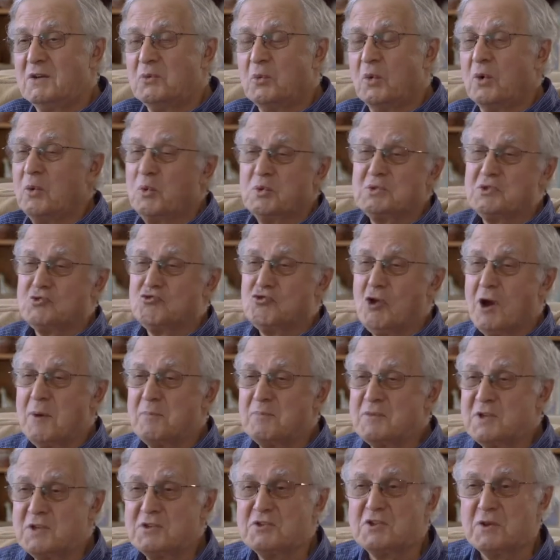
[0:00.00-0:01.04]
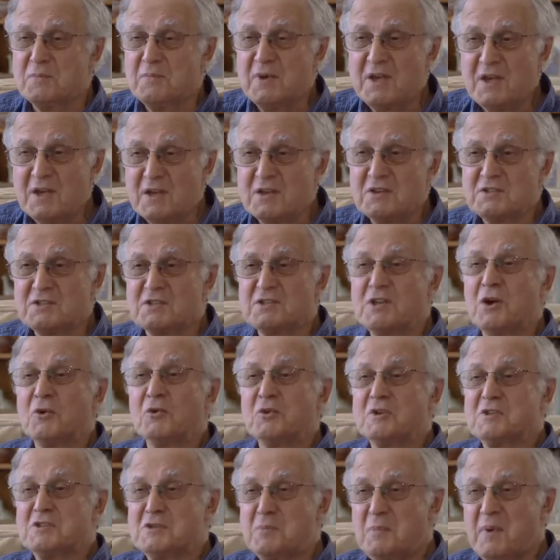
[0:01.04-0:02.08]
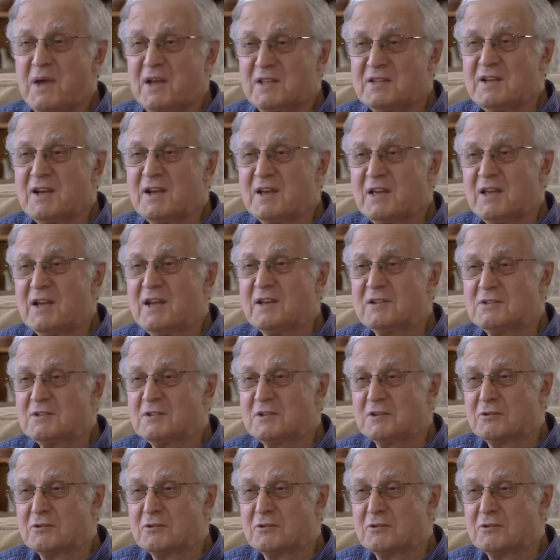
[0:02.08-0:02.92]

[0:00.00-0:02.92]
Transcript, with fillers: what was drummed into me is don't expect ICANN